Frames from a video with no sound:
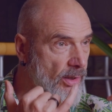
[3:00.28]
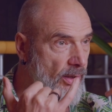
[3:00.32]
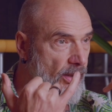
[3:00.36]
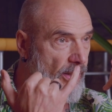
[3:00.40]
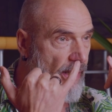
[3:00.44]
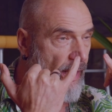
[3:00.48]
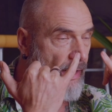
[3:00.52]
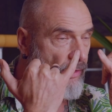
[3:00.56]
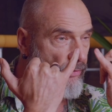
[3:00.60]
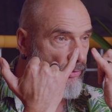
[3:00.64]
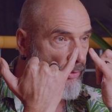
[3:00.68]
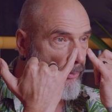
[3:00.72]

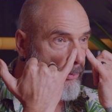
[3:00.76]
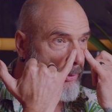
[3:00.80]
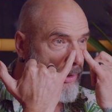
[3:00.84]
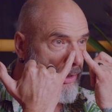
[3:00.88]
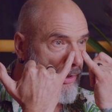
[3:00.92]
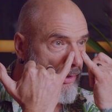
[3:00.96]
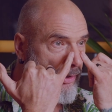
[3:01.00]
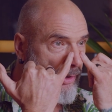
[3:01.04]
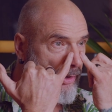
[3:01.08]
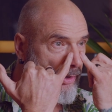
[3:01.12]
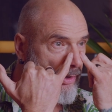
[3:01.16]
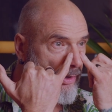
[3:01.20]
Nasal
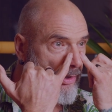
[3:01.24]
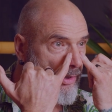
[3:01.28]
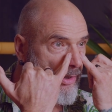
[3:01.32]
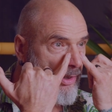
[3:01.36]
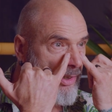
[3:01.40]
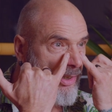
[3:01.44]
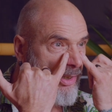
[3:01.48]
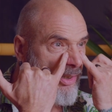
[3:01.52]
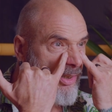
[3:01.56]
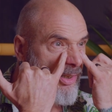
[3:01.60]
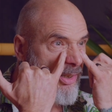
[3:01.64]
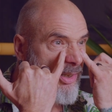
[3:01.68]
breathing,
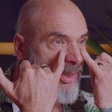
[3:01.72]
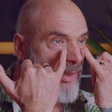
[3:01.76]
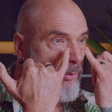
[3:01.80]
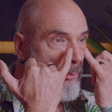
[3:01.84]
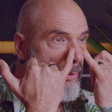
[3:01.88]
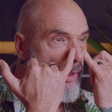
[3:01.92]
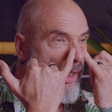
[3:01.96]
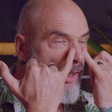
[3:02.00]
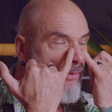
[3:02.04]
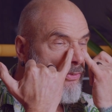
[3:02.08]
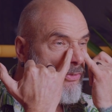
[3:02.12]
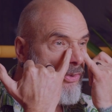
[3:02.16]

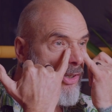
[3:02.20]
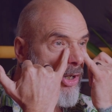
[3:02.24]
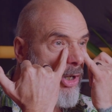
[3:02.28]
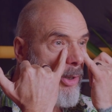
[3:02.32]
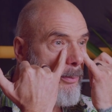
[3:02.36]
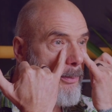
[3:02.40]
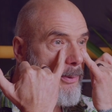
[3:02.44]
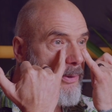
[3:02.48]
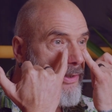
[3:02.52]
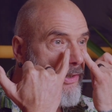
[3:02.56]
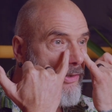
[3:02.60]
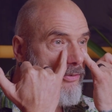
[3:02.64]
we have to
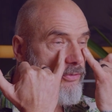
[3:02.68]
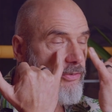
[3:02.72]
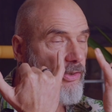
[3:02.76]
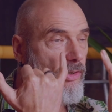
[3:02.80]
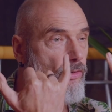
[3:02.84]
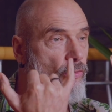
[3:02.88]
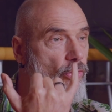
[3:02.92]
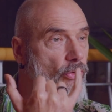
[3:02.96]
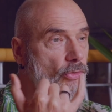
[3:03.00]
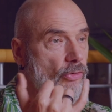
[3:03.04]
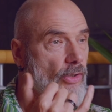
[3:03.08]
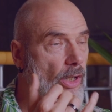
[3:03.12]
open these
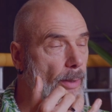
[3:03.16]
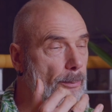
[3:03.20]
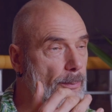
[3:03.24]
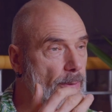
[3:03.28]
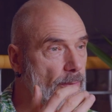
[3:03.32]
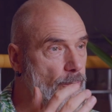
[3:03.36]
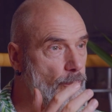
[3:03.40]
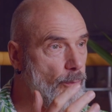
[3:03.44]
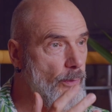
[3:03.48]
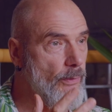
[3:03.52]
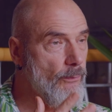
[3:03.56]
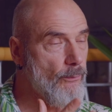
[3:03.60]
tissues up.
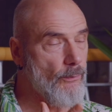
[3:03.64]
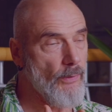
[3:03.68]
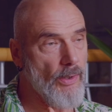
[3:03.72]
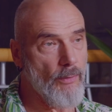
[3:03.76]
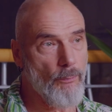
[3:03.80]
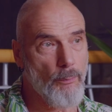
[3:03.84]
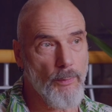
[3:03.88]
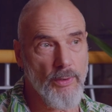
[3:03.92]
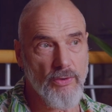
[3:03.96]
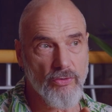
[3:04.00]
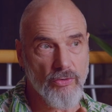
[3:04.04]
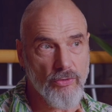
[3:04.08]
If
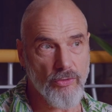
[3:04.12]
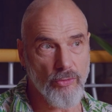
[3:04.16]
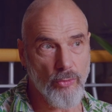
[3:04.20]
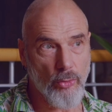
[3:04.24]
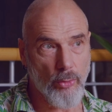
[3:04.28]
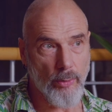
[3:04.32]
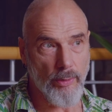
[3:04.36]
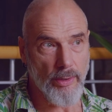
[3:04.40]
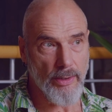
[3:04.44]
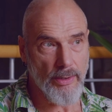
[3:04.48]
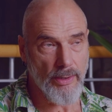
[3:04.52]
we snore